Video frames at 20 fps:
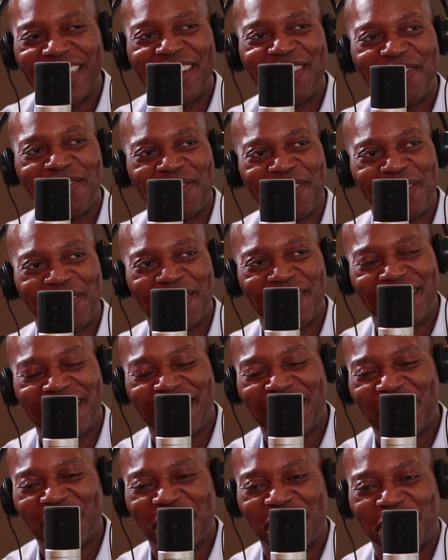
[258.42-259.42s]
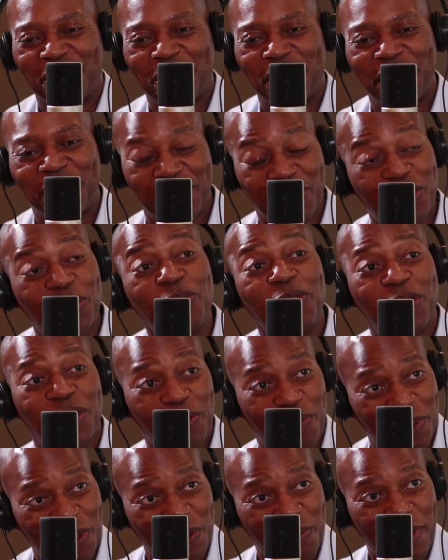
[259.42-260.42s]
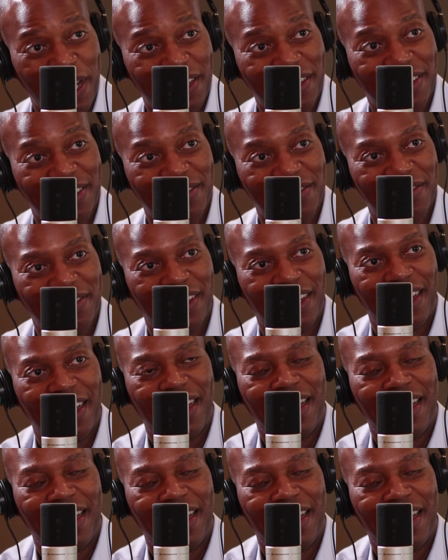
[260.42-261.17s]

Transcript: in for from an institutional perspective.